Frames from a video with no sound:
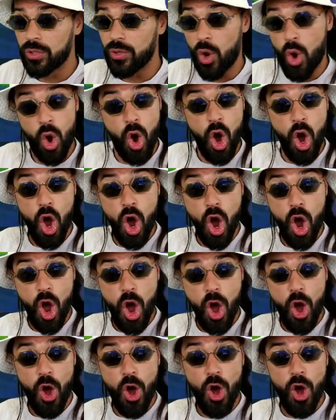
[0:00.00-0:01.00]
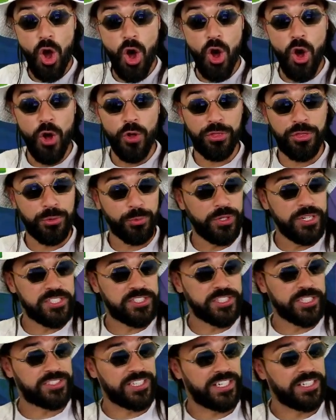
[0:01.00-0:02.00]
Oh,
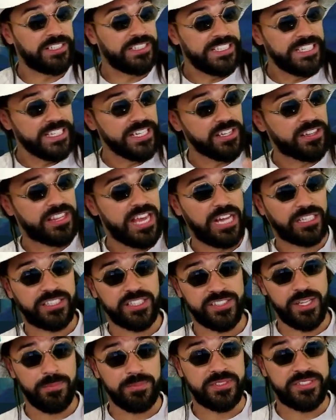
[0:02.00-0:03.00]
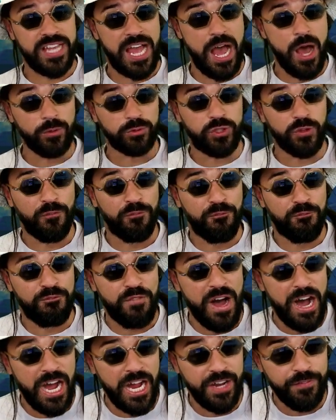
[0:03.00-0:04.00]
3-6. I needed that because I'm down to
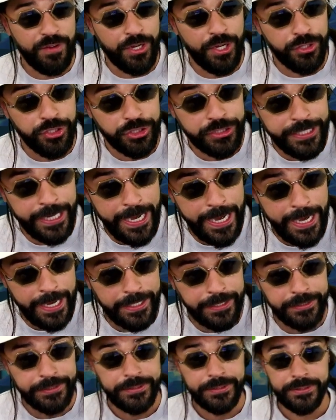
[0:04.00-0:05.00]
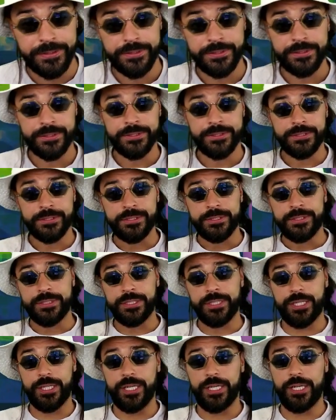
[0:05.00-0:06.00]
500k.
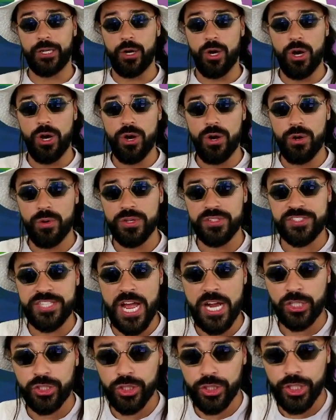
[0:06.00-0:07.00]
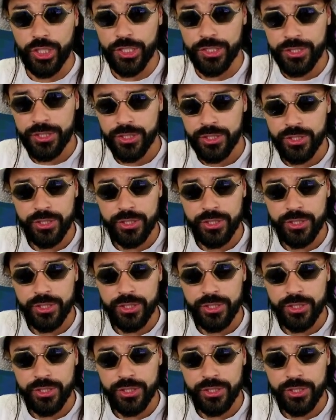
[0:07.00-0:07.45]
Oh, is that good?